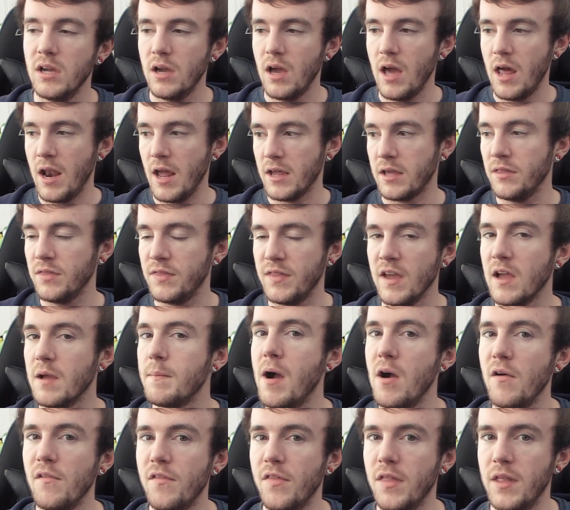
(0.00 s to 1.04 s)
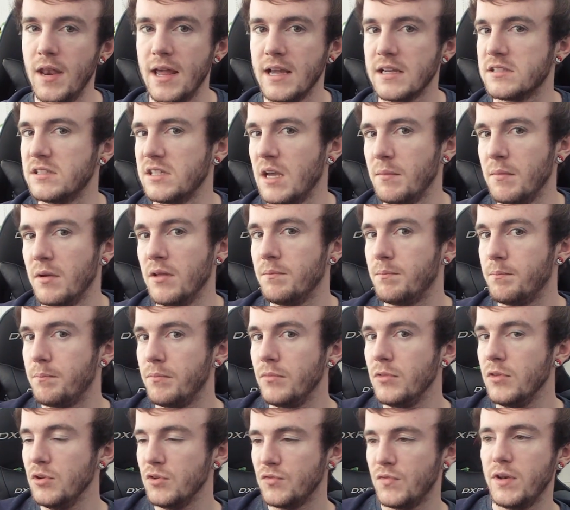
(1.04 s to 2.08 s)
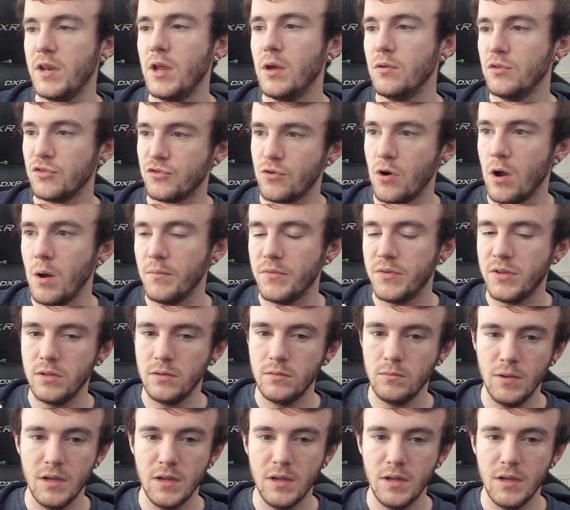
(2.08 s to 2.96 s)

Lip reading: and I can think about for the next time a news video is dropped?